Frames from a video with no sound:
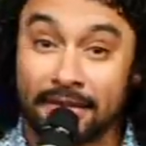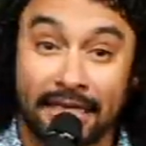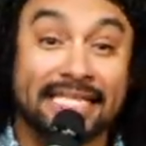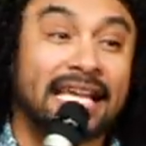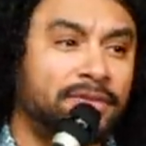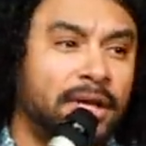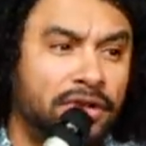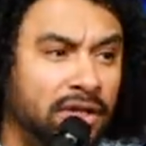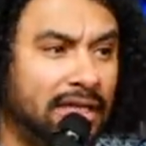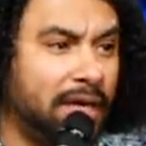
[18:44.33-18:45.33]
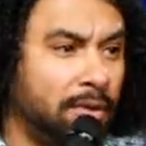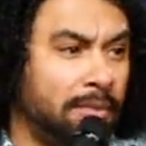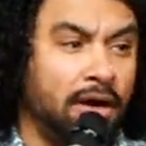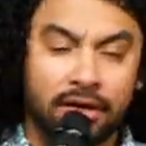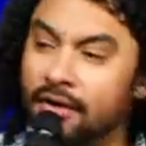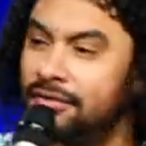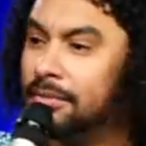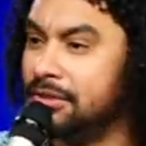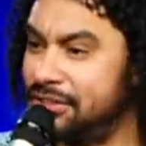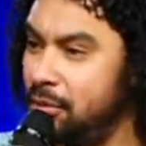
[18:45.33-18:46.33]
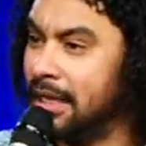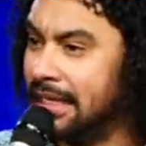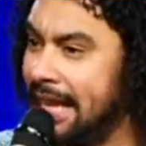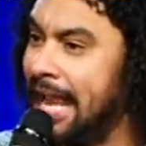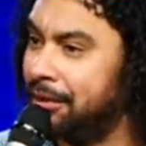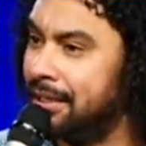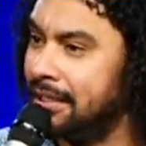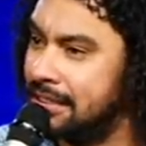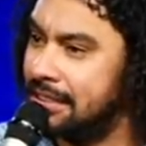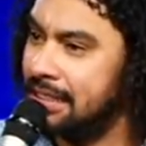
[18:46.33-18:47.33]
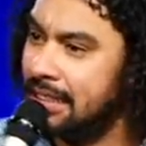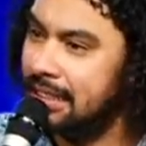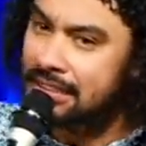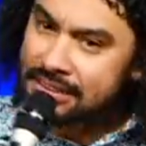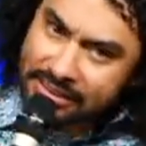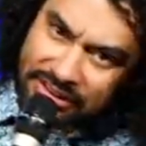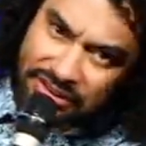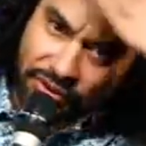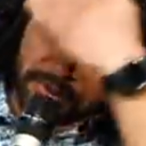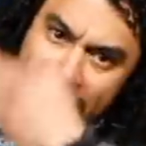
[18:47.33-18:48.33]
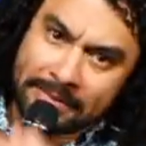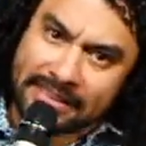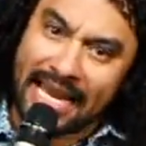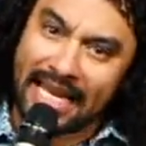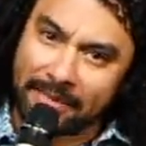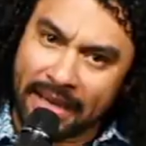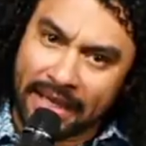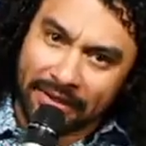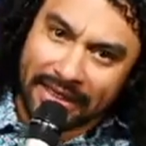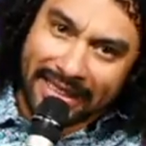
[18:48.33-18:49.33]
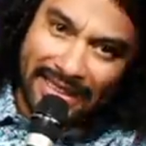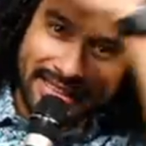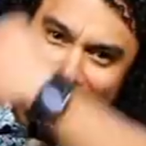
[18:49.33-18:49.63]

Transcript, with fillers: I guess that's what I look like when I'm uncomfortable, sweaty, and angry. This, this just screams Taliban right here.